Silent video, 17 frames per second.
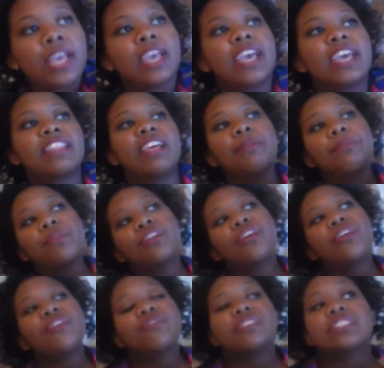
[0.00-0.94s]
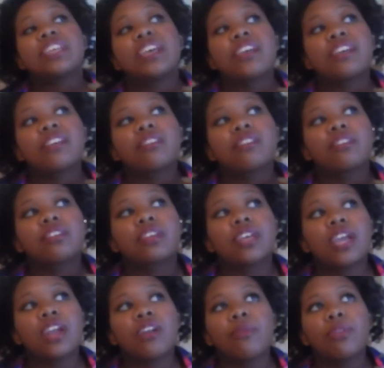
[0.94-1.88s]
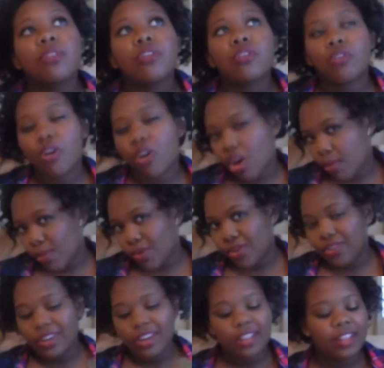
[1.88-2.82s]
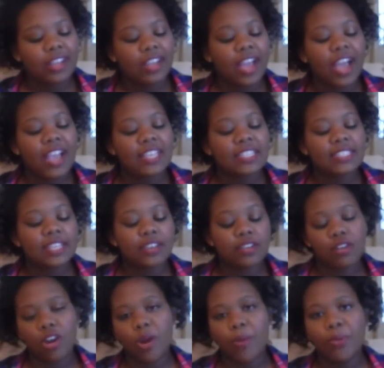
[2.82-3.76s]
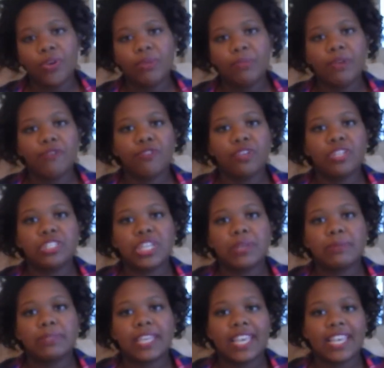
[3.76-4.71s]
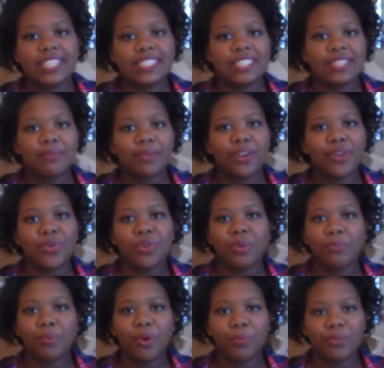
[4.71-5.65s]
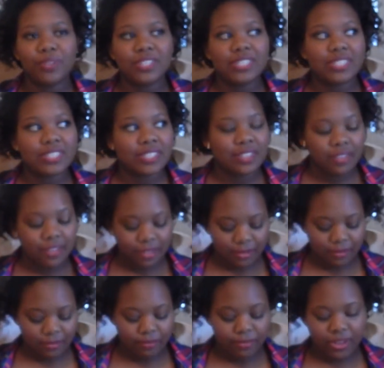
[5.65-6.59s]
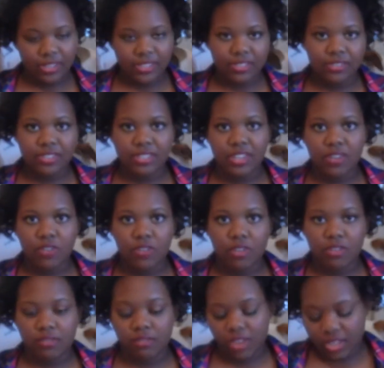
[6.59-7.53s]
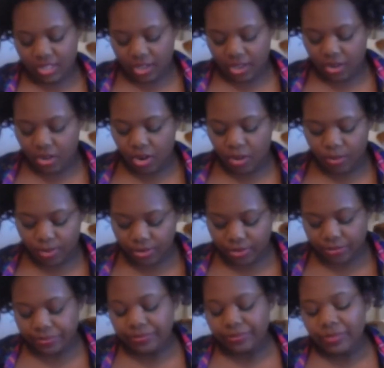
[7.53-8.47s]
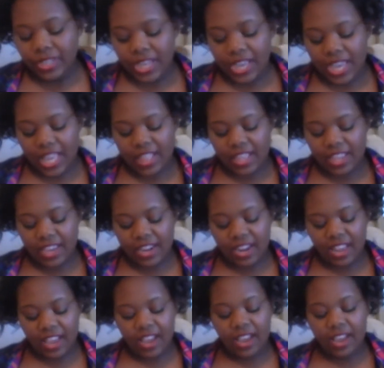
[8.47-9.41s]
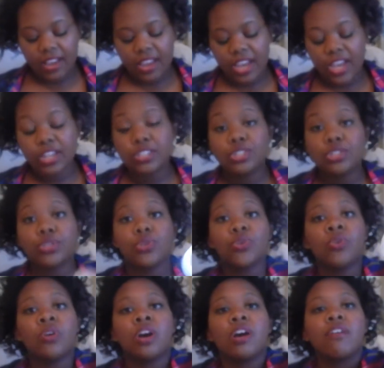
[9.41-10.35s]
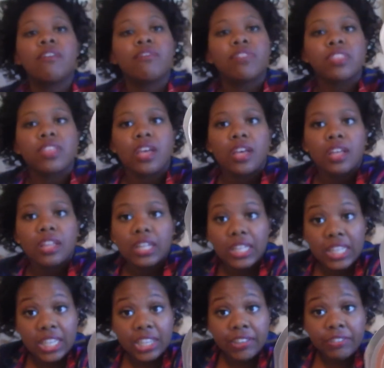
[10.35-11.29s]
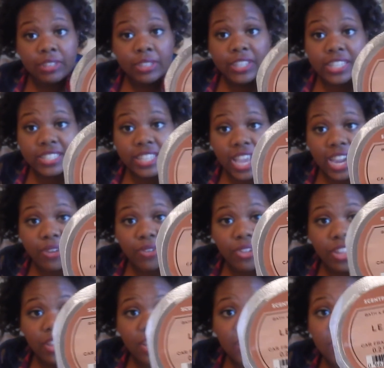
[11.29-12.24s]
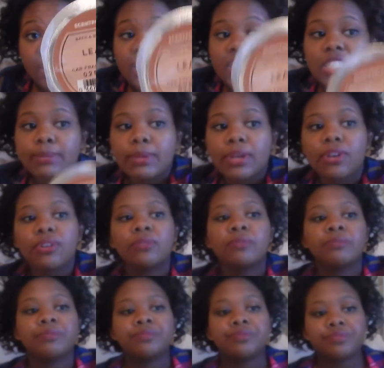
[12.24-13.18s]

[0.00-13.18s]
And let me know if you say caramel or caramel. Like I say caramel and my friend James hates it, but I do it on purpose. But I still say, I say caramel. And then I got two of the leaves because I really like that smell.